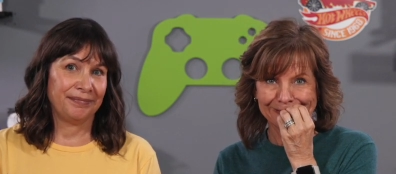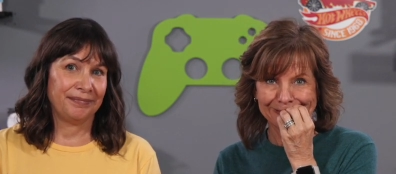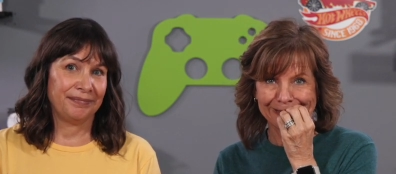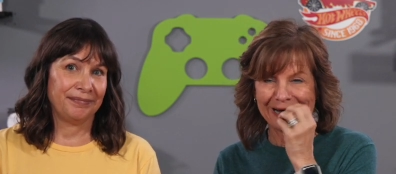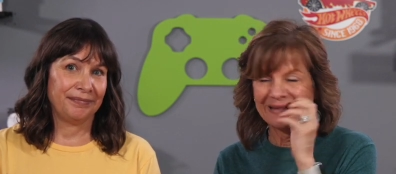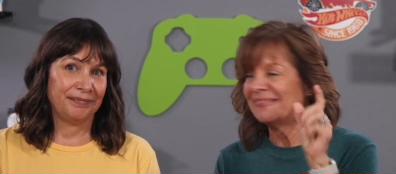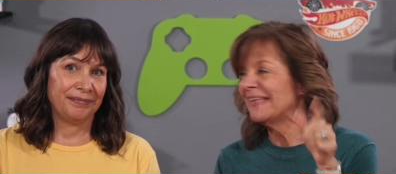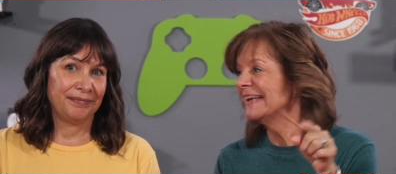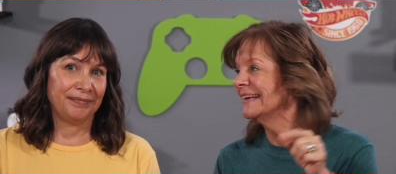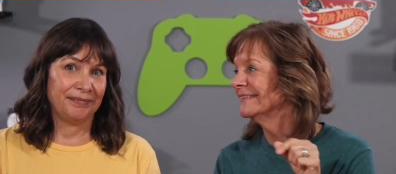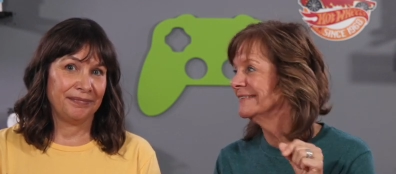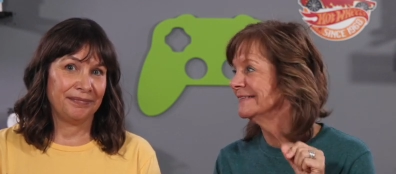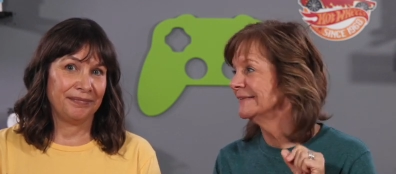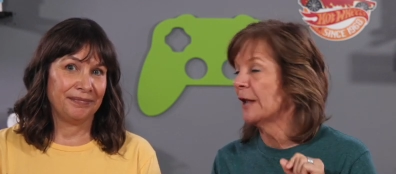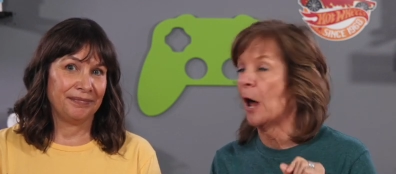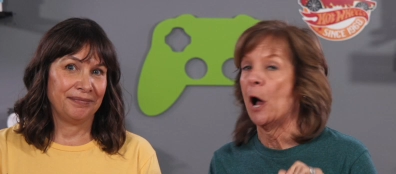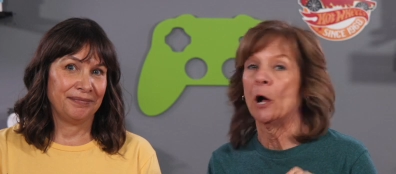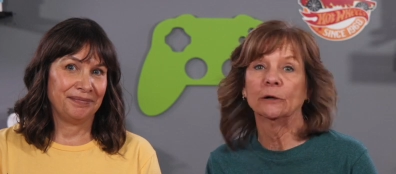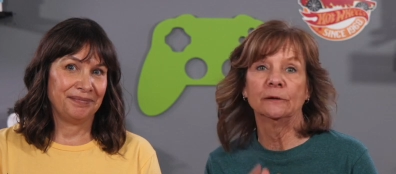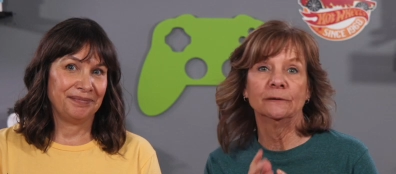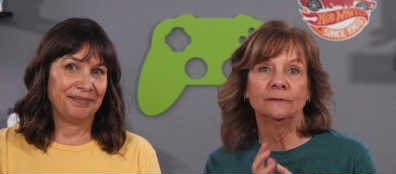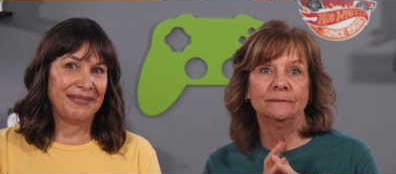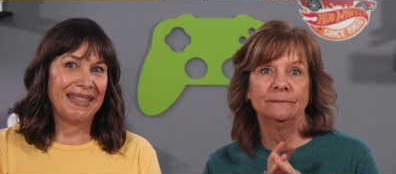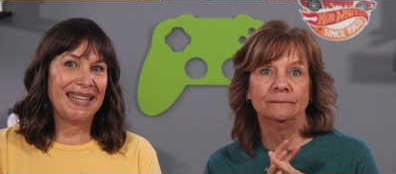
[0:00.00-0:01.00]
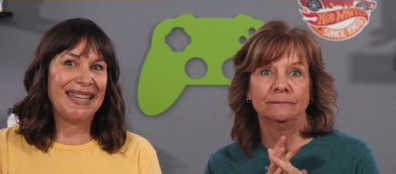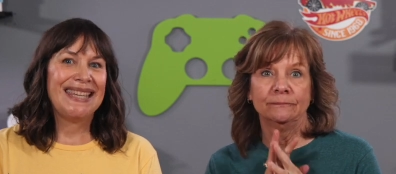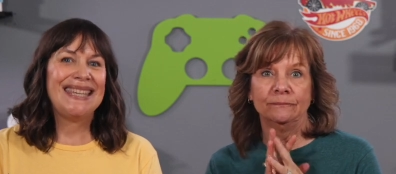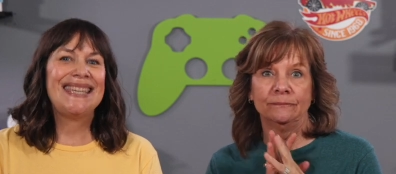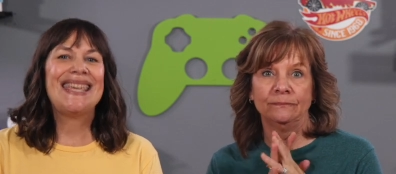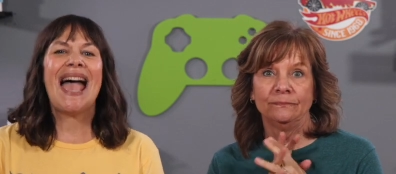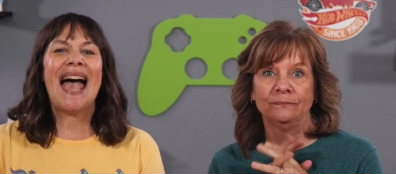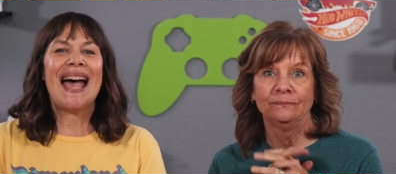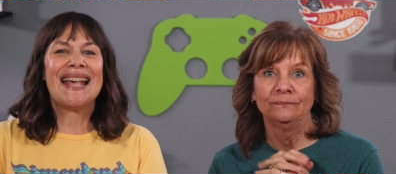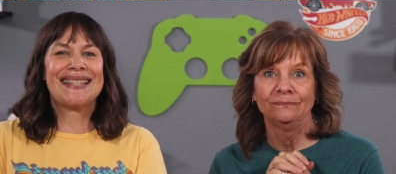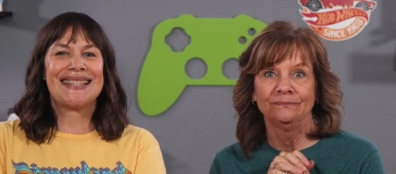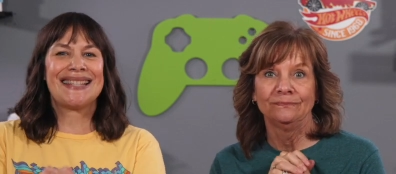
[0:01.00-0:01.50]
Speaker 1: I think it's a dog.
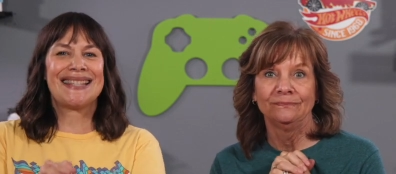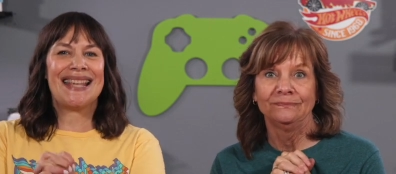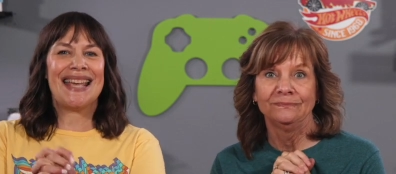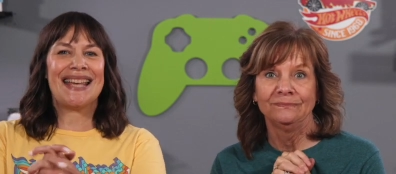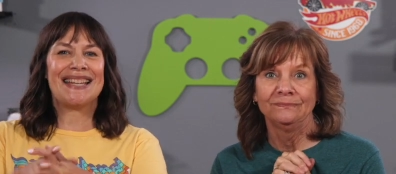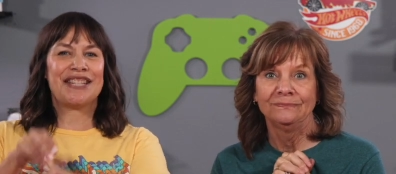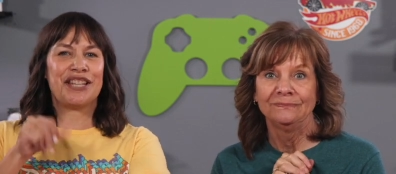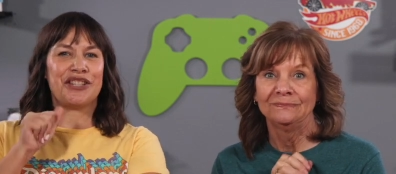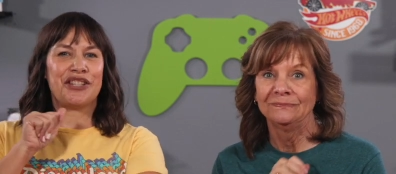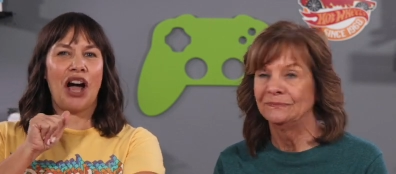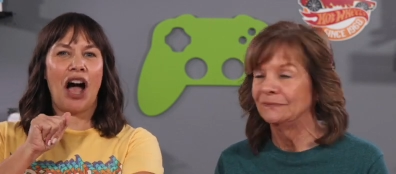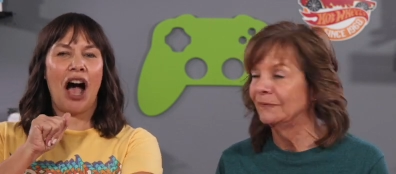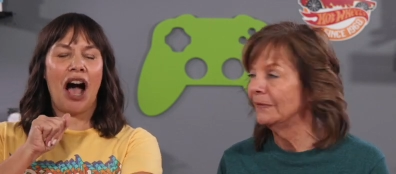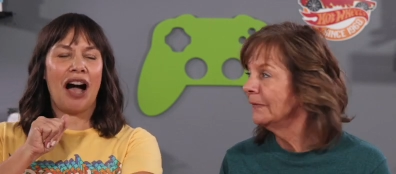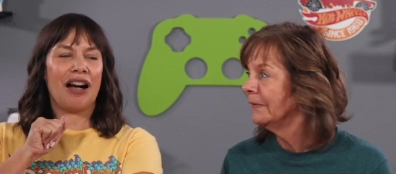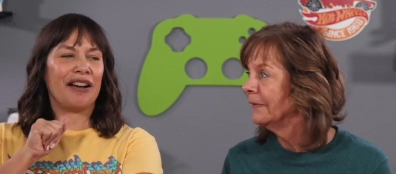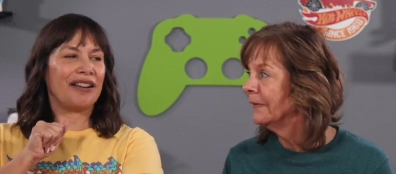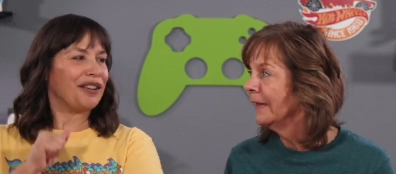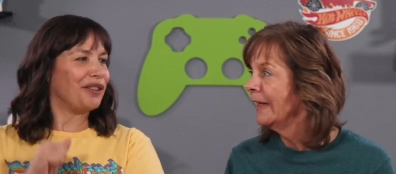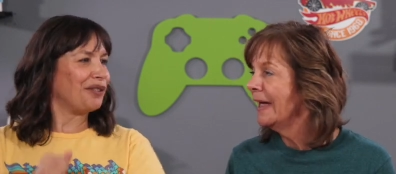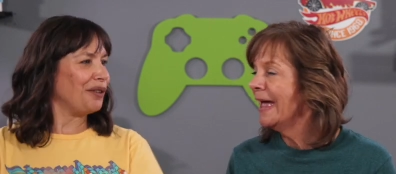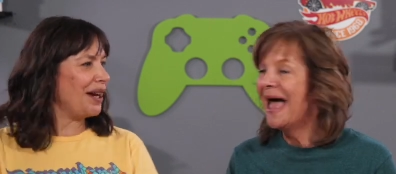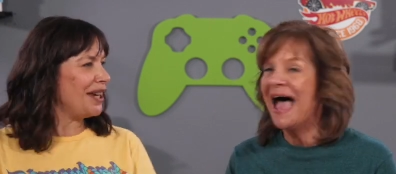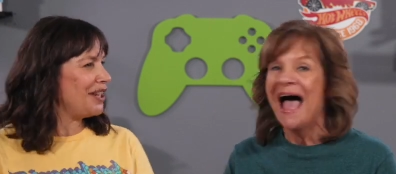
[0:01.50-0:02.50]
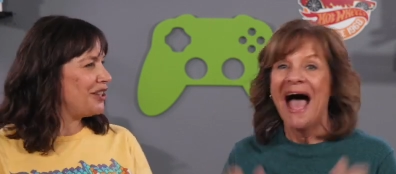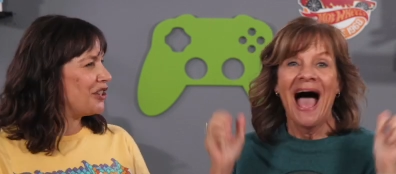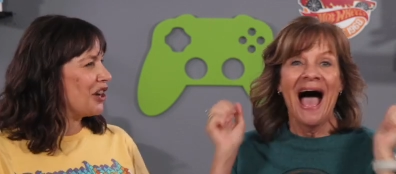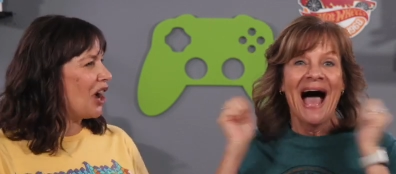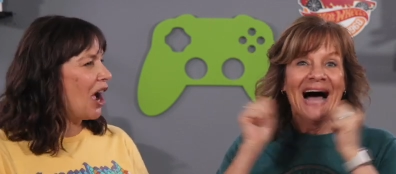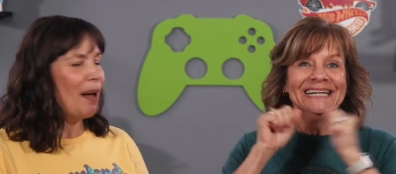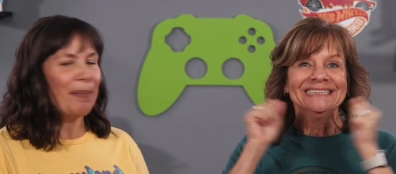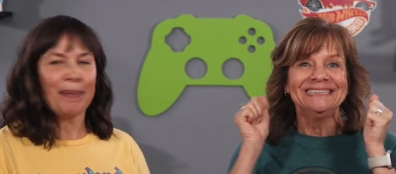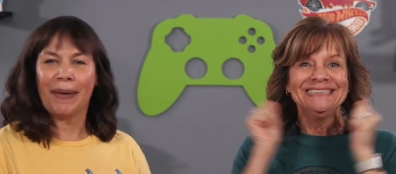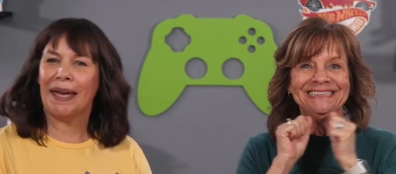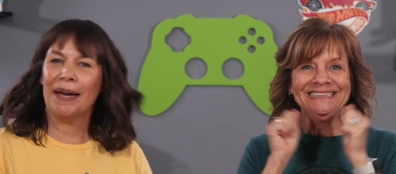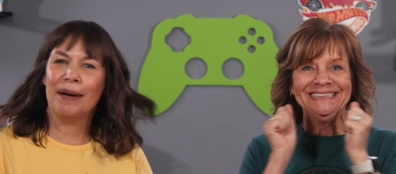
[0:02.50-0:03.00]
Yes, it's a dog. Great
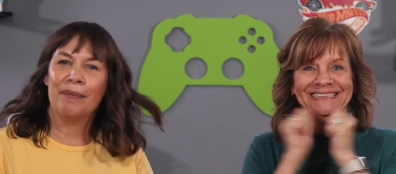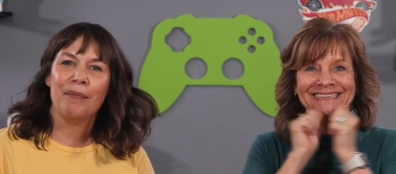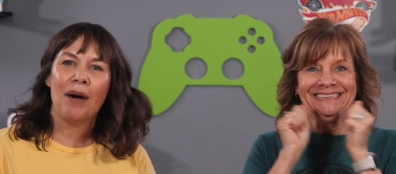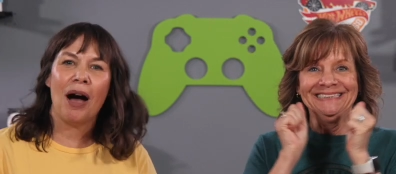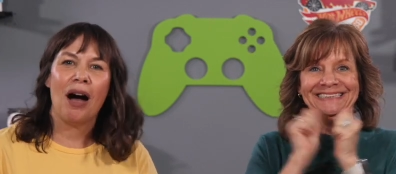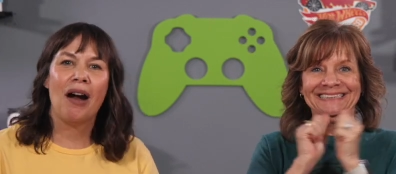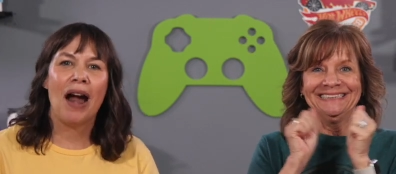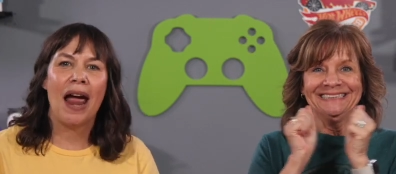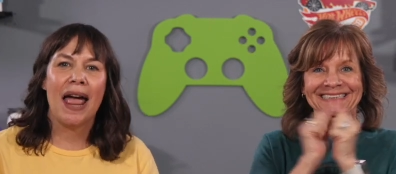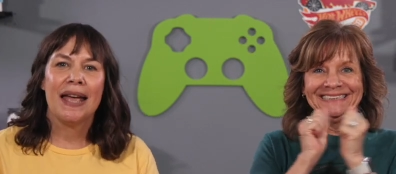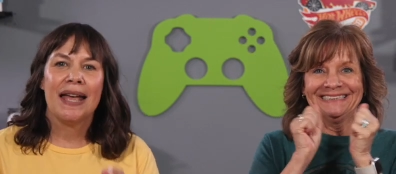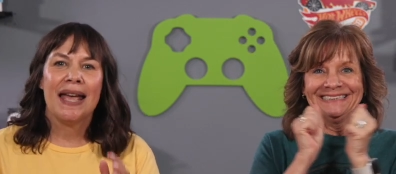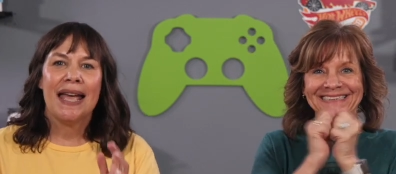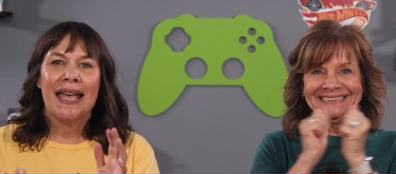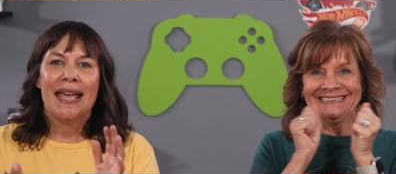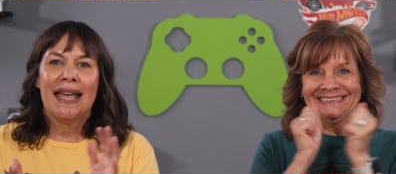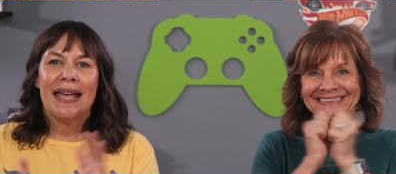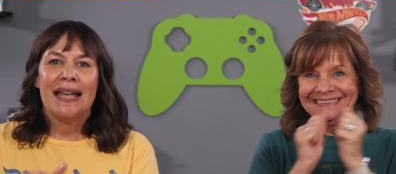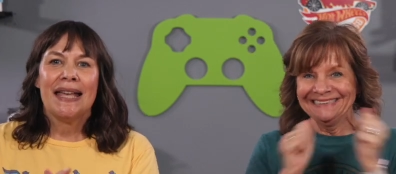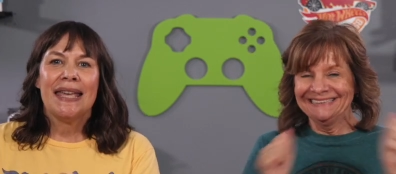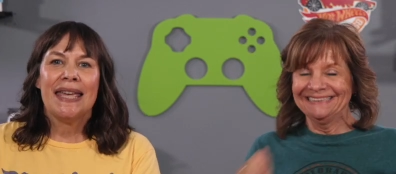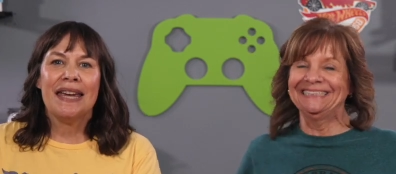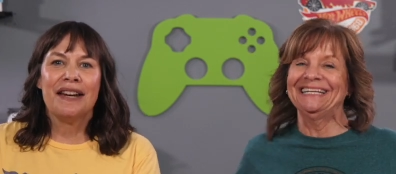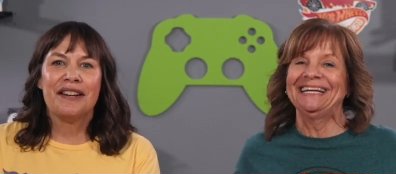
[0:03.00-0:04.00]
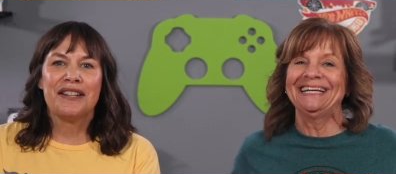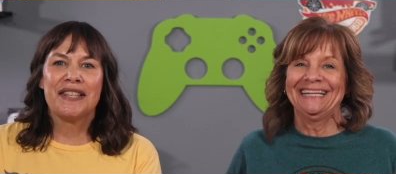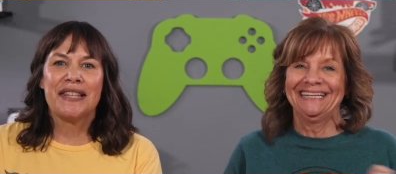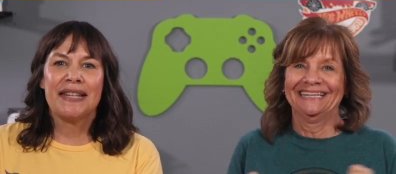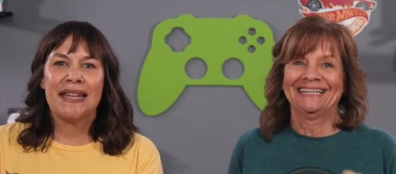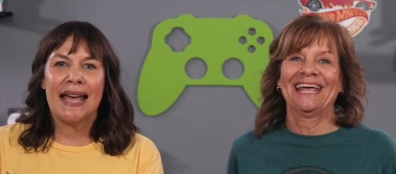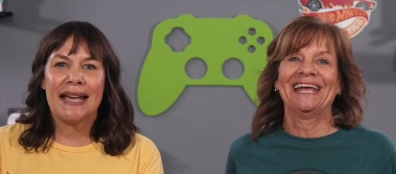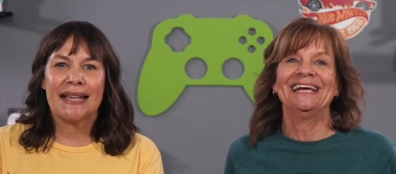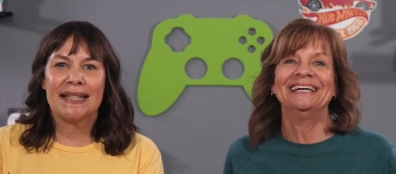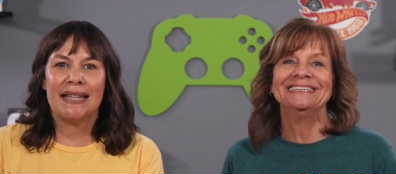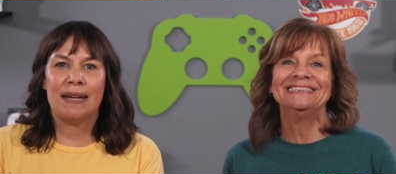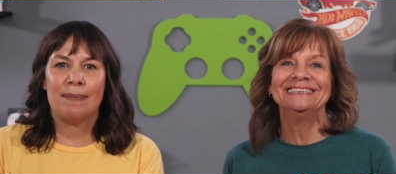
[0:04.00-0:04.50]
job, Kim. All right, here's the
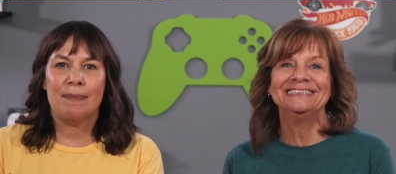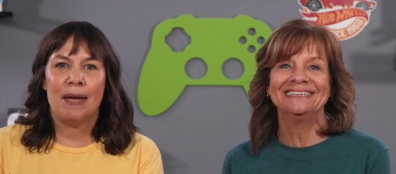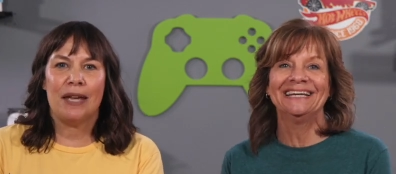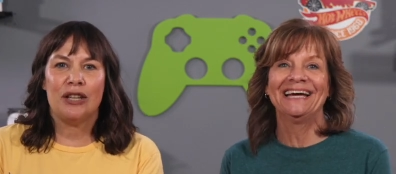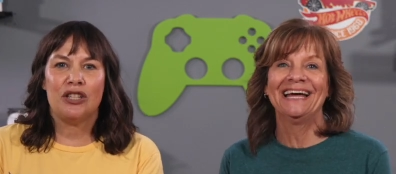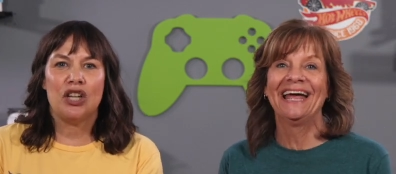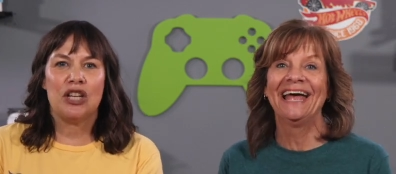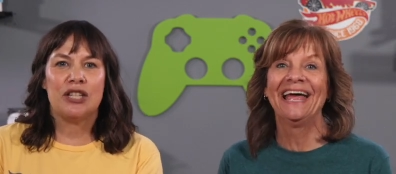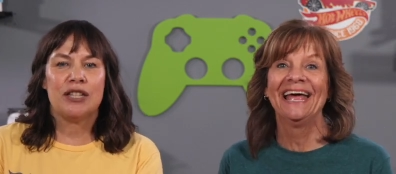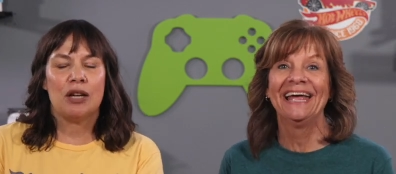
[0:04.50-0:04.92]
next image.